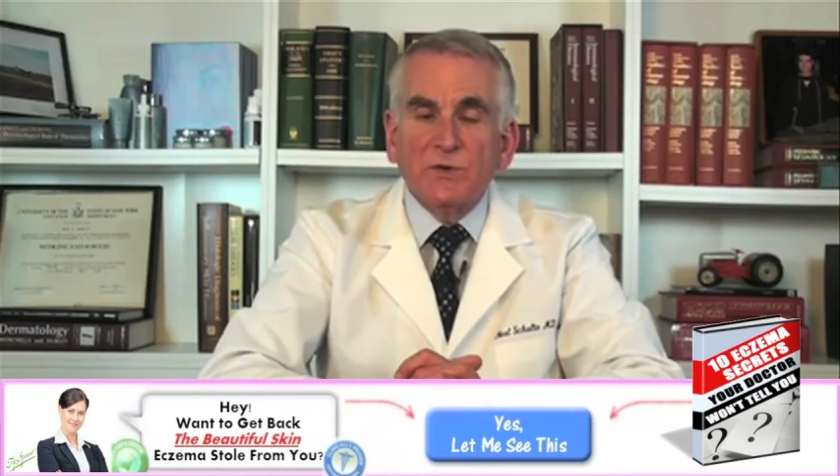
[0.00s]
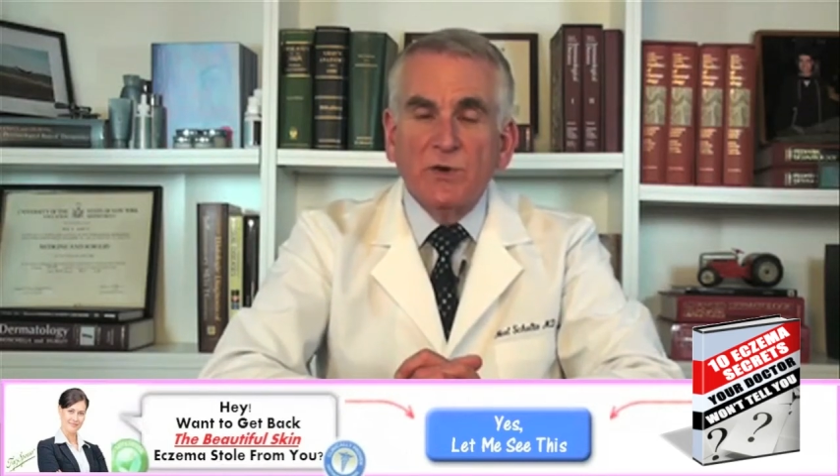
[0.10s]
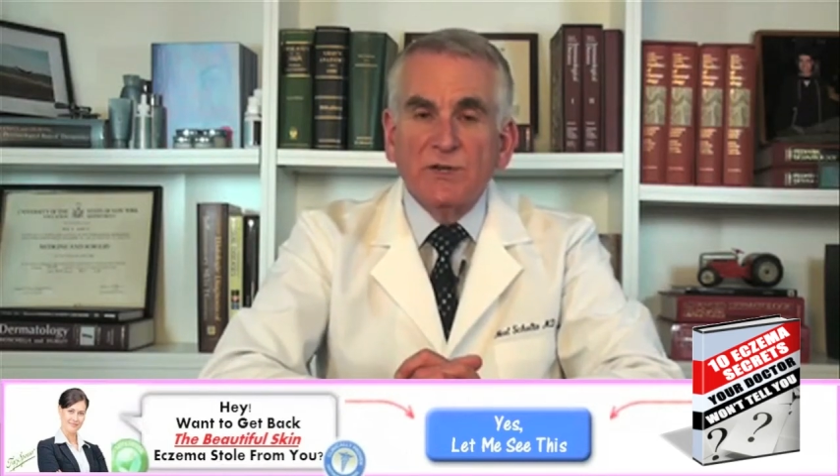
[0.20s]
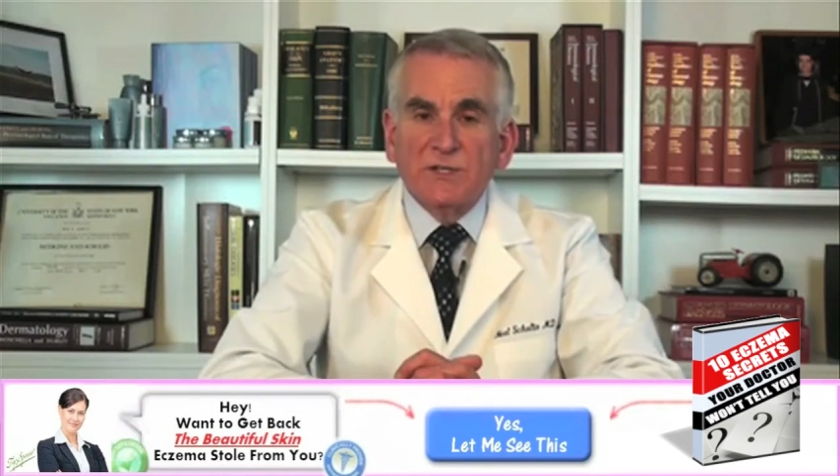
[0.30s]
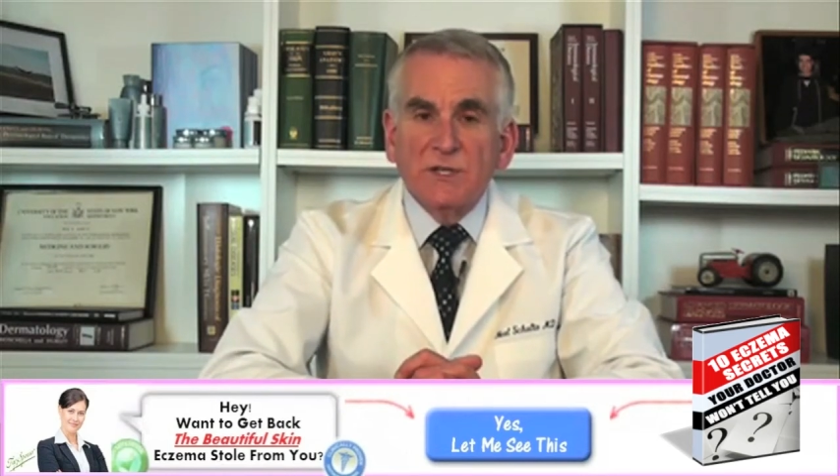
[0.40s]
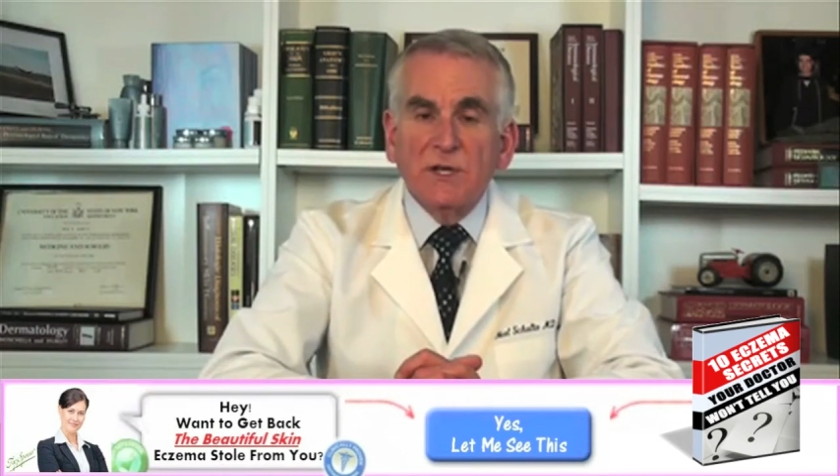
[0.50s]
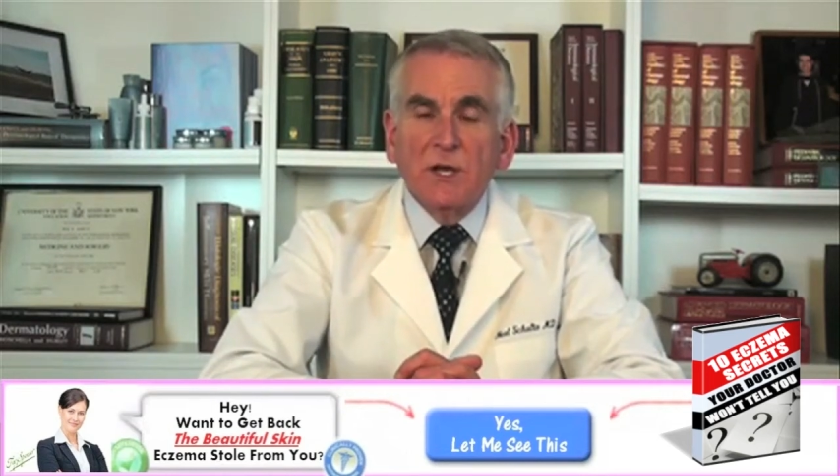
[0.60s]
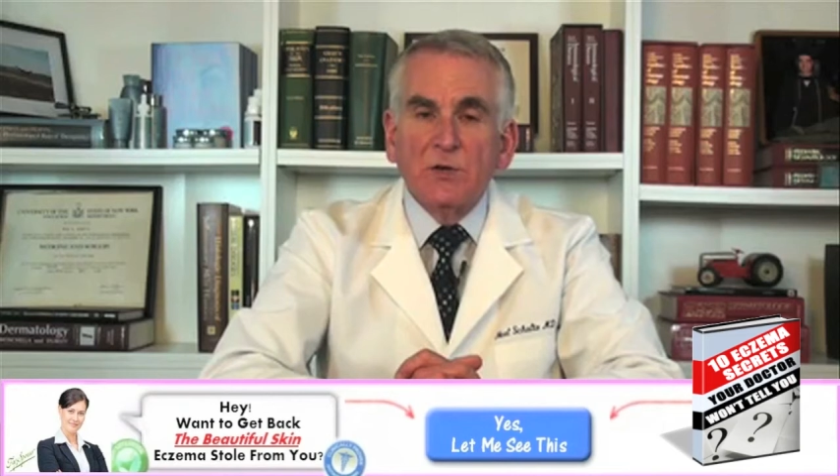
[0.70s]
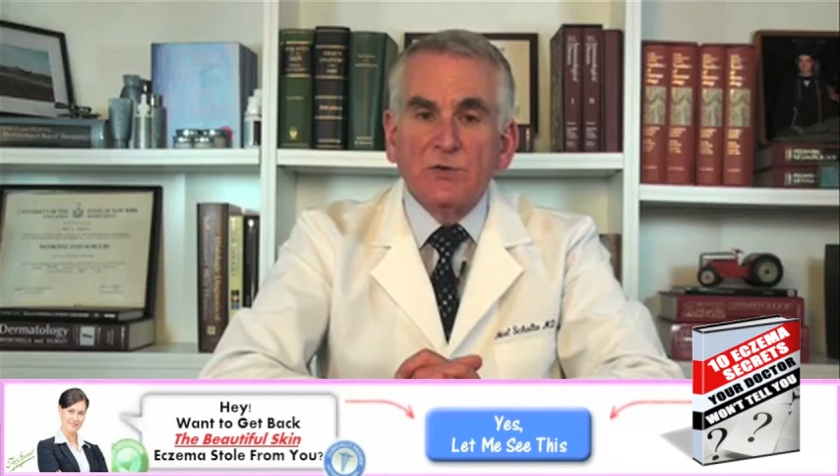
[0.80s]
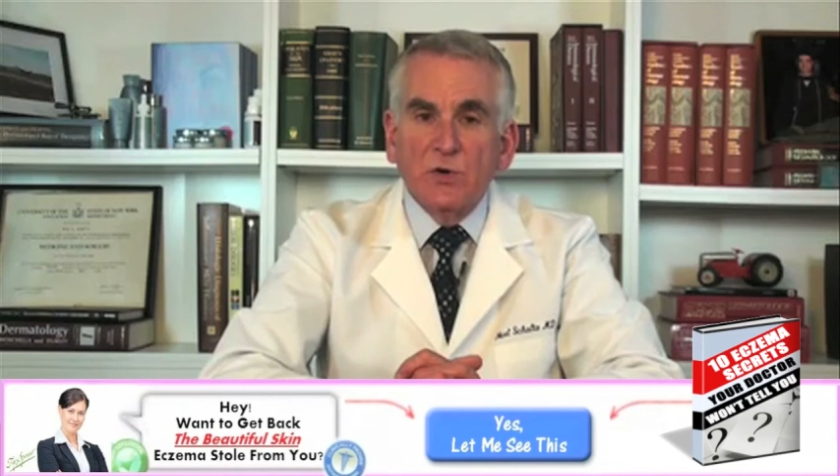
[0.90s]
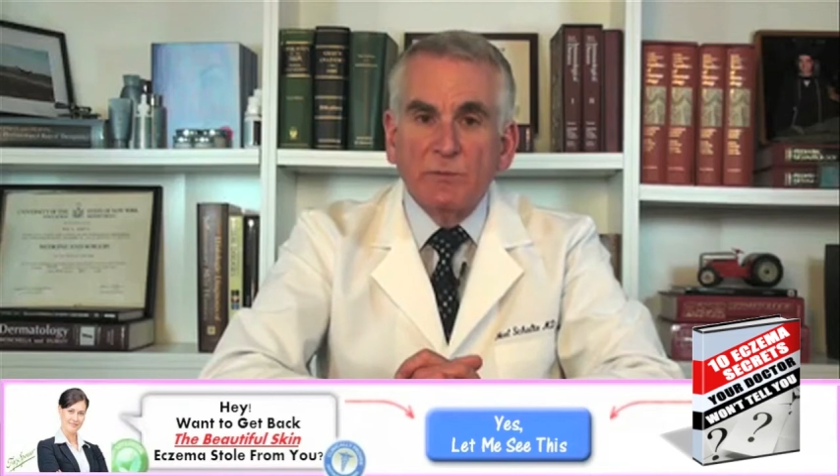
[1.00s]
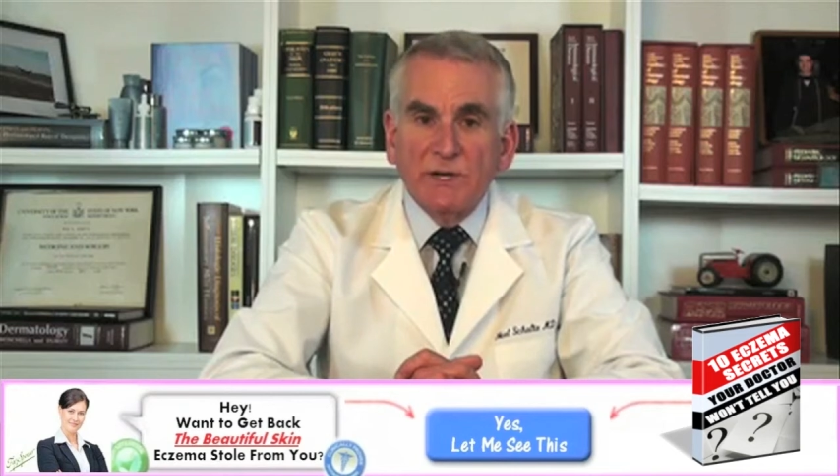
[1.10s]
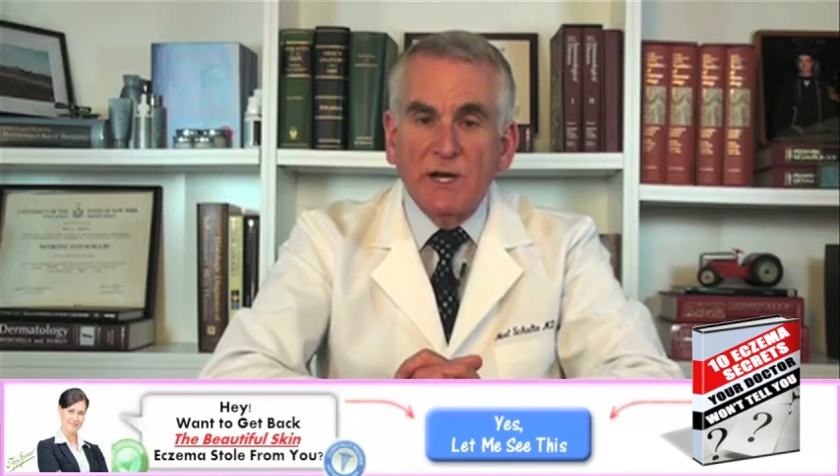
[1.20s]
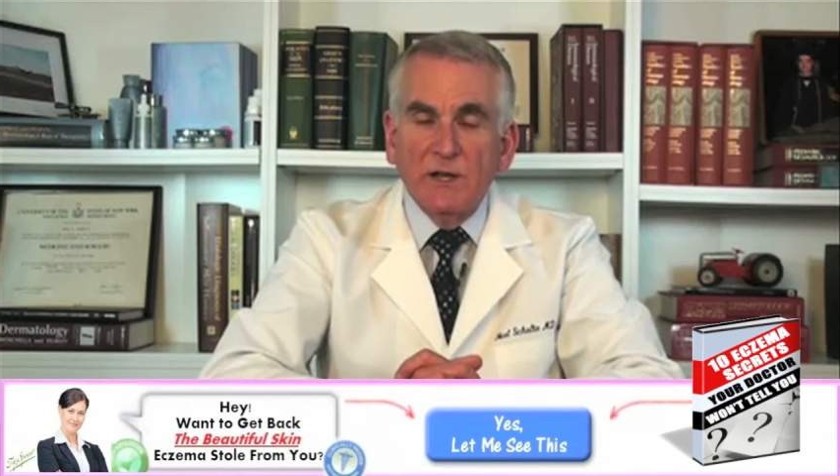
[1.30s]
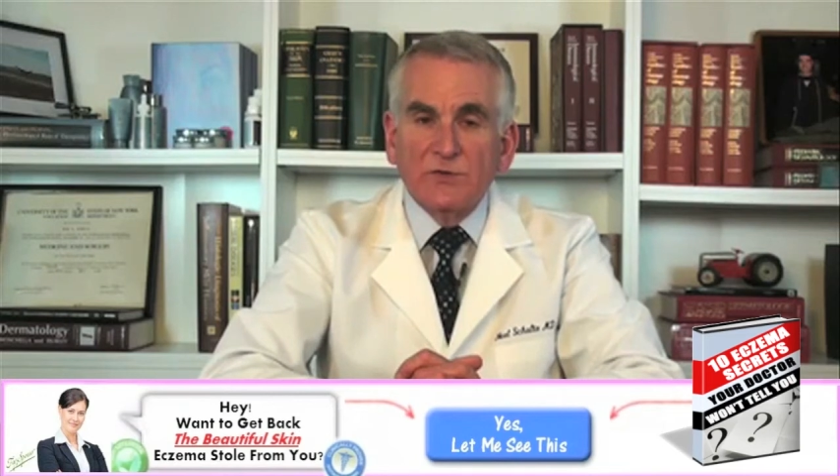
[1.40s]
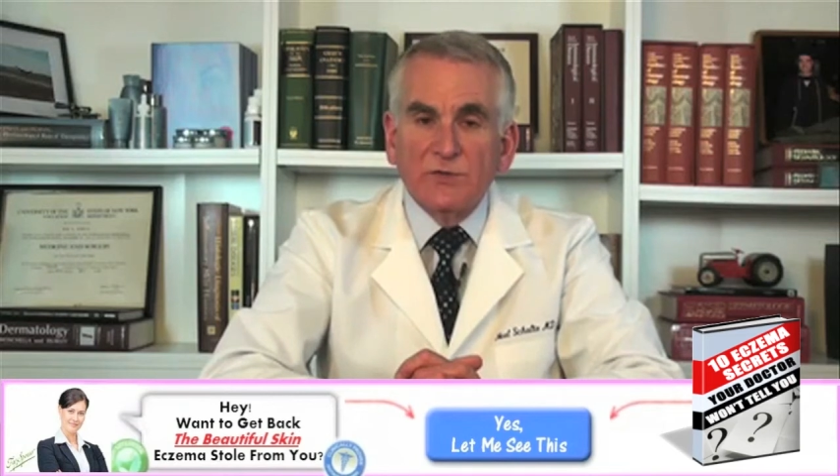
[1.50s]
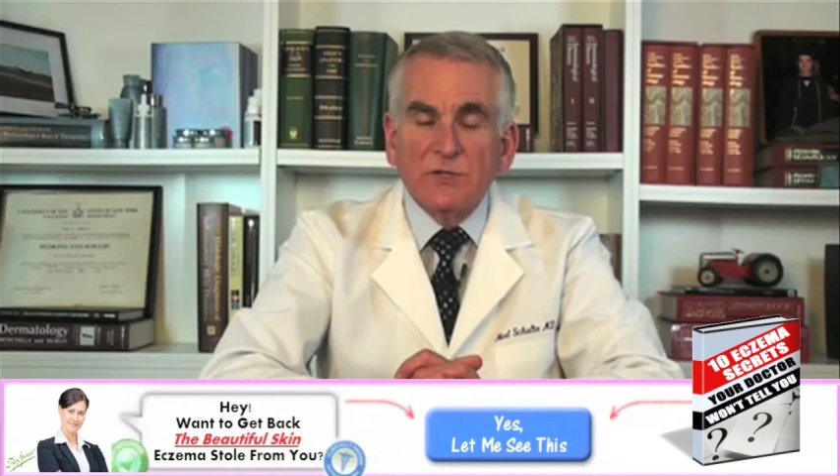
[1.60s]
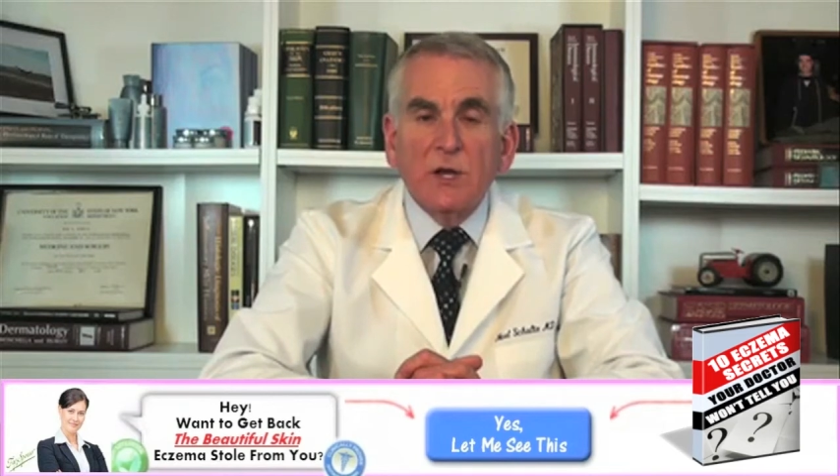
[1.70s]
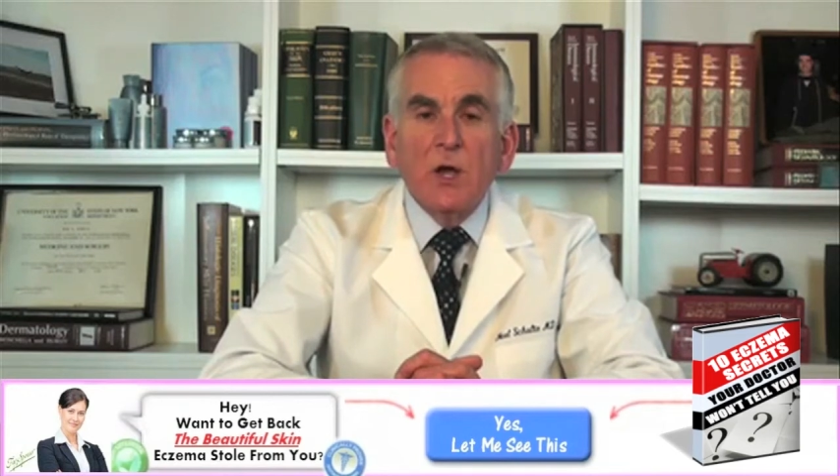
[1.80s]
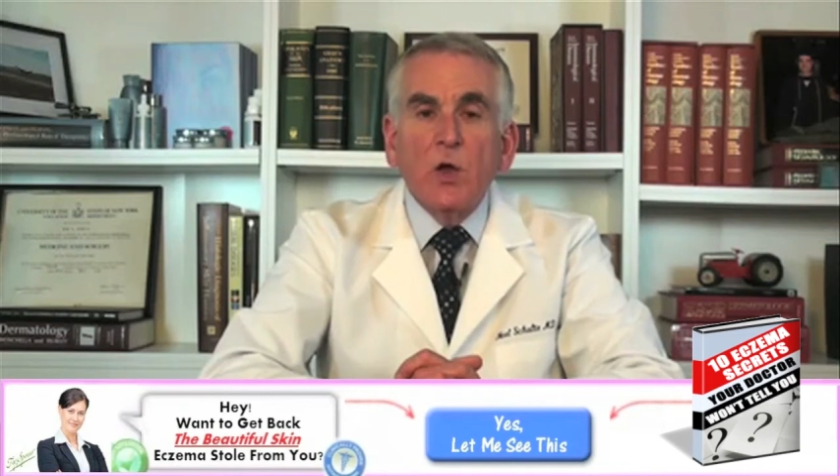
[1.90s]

you're going to see your dermatologist,